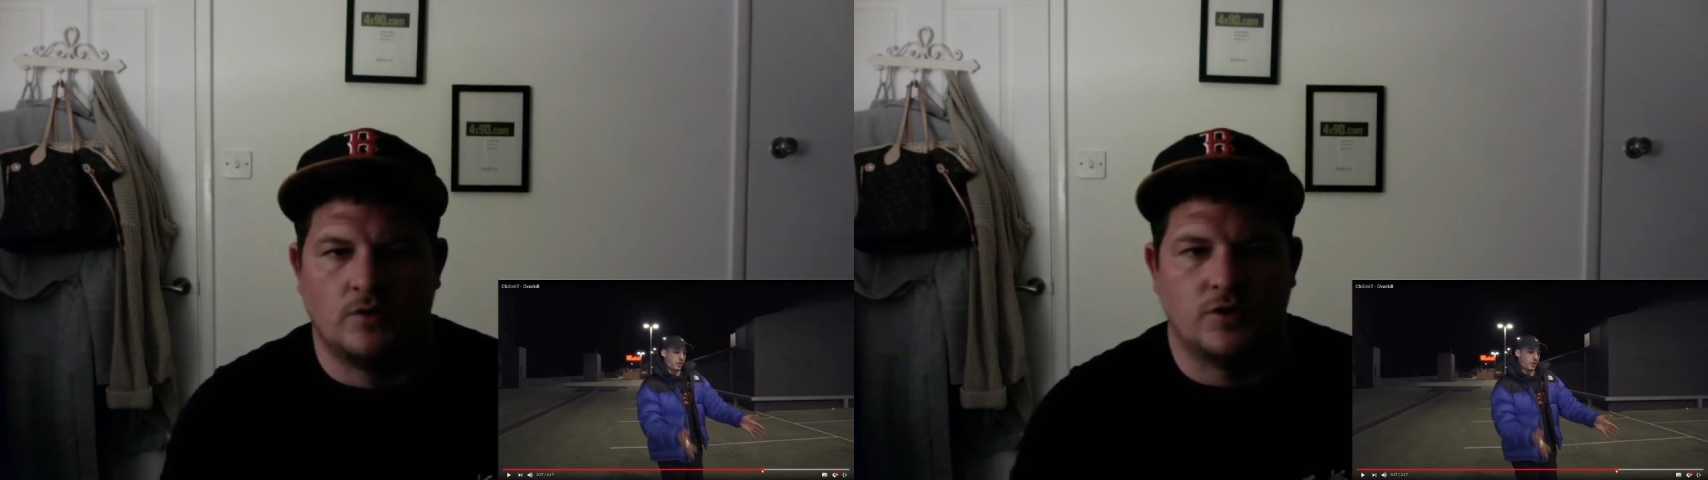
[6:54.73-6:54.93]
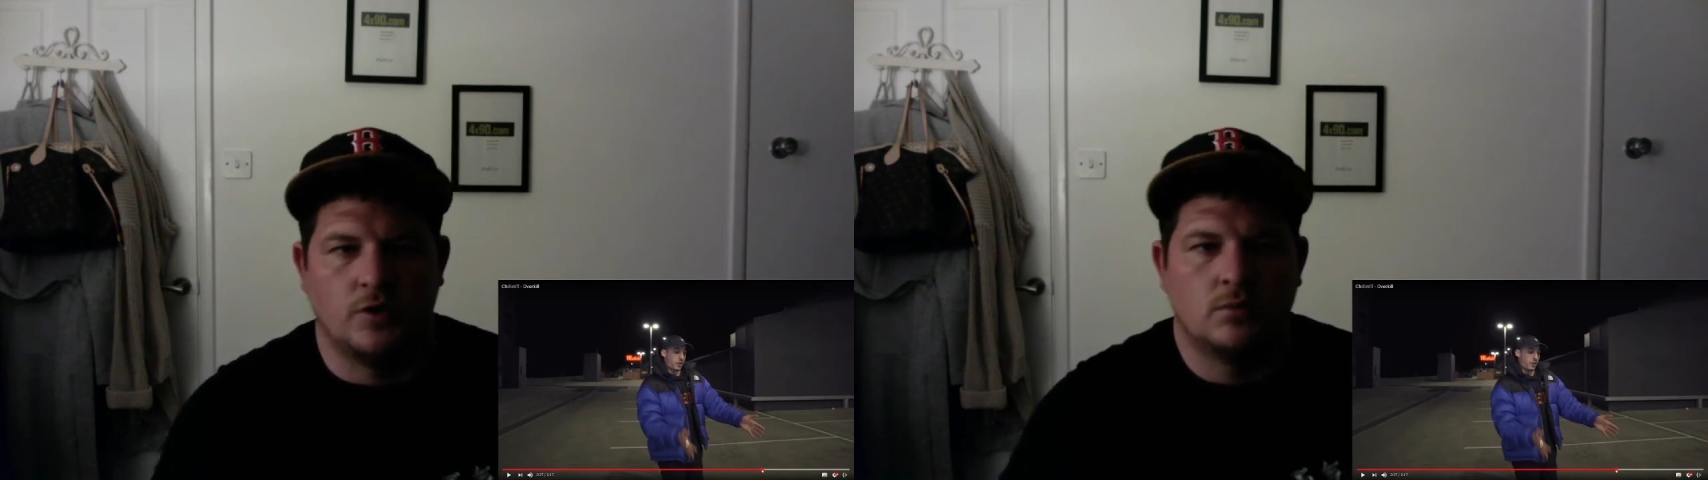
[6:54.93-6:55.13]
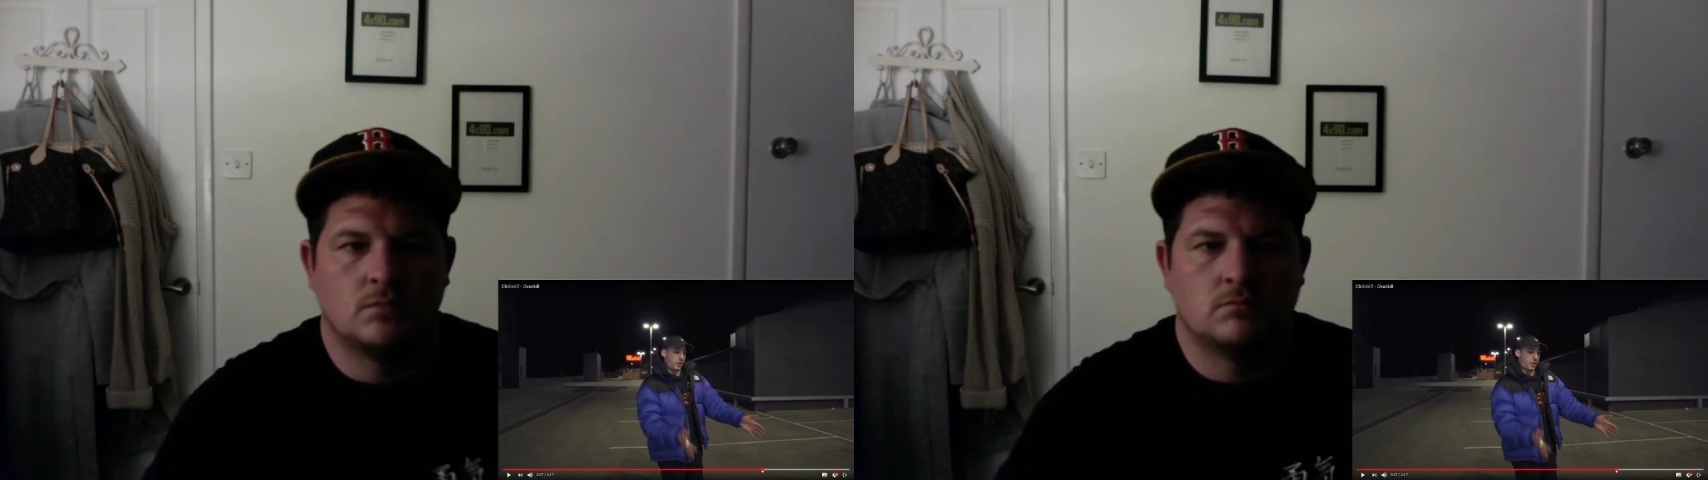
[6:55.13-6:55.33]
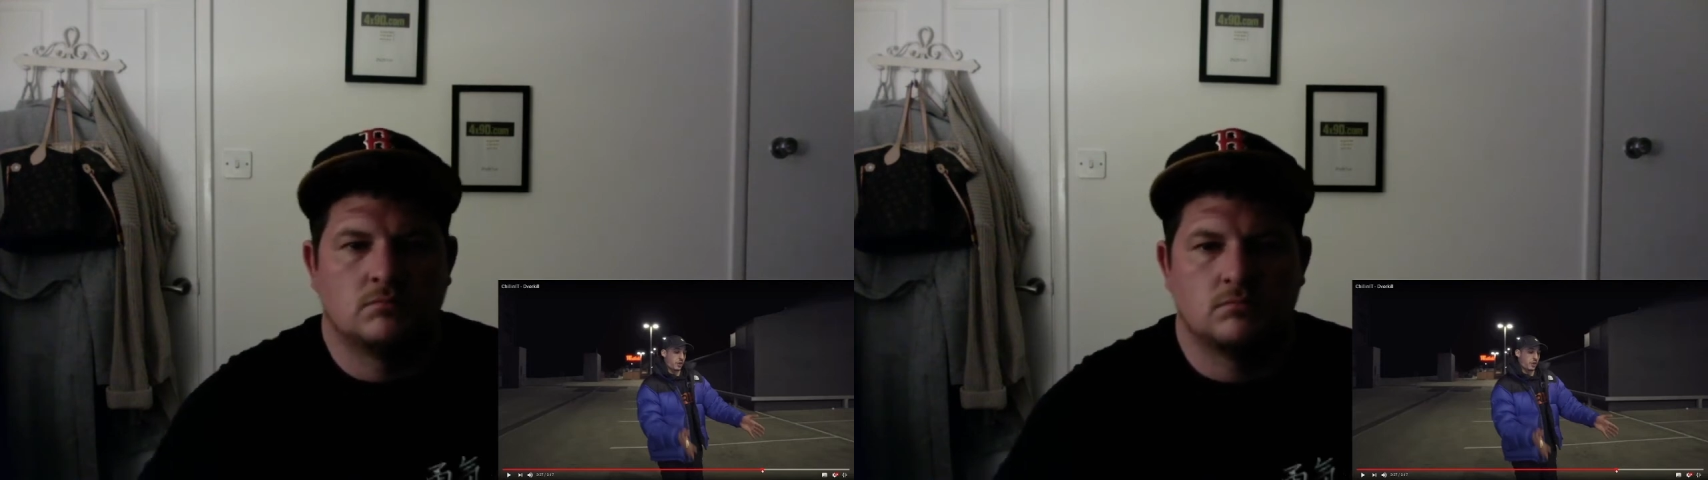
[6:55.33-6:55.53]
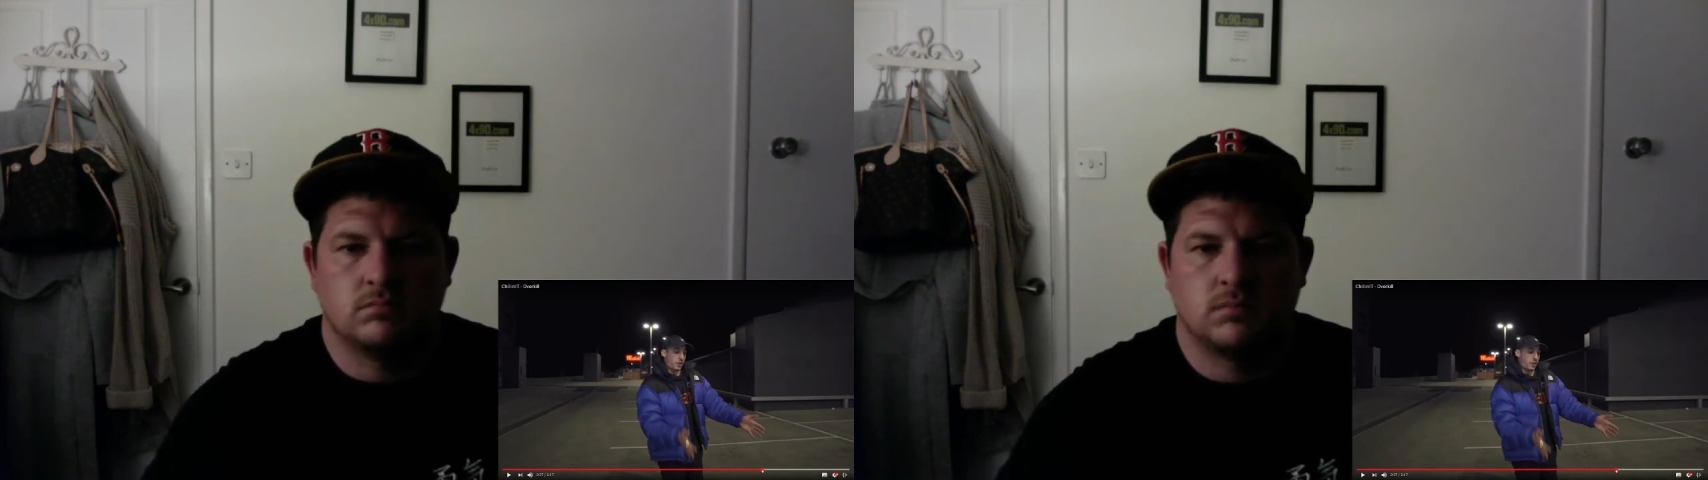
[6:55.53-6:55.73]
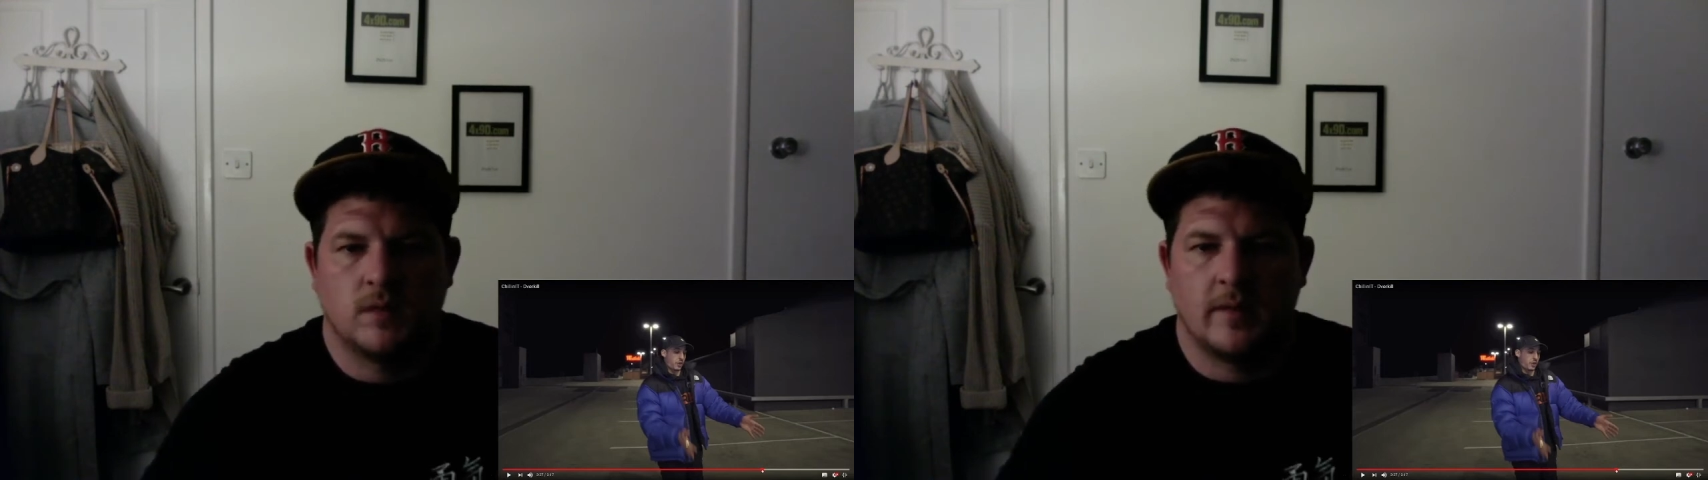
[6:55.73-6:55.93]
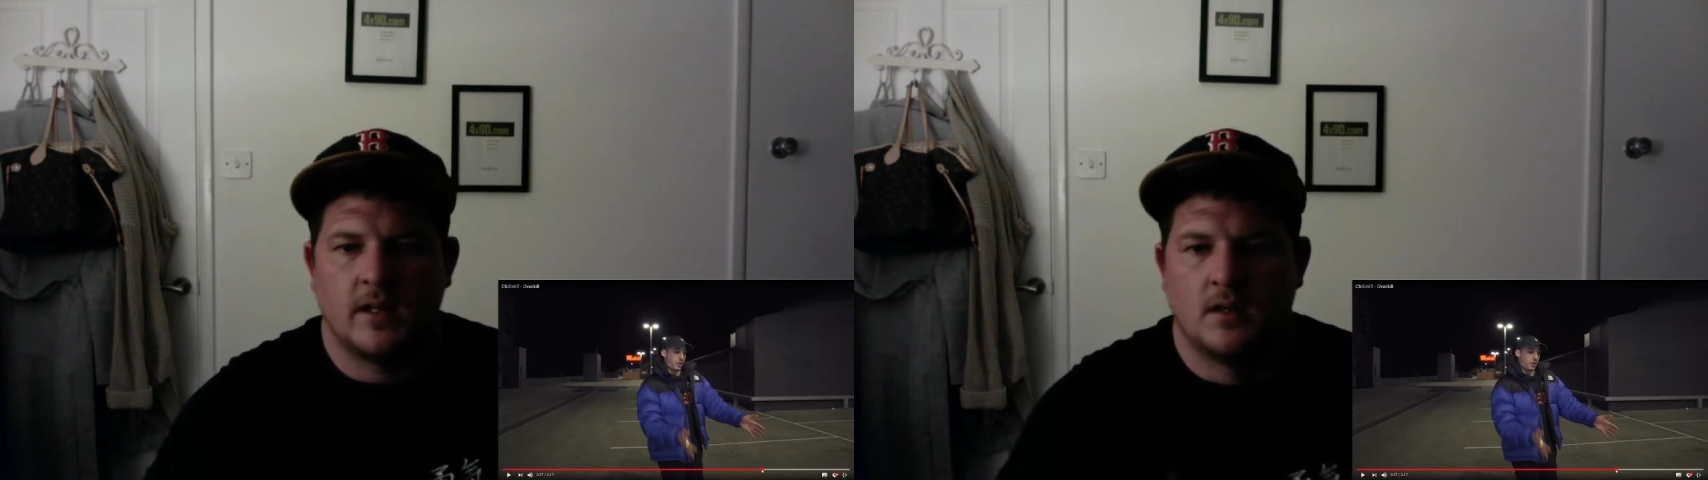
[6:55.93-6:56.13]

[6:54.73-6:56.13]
two maybe.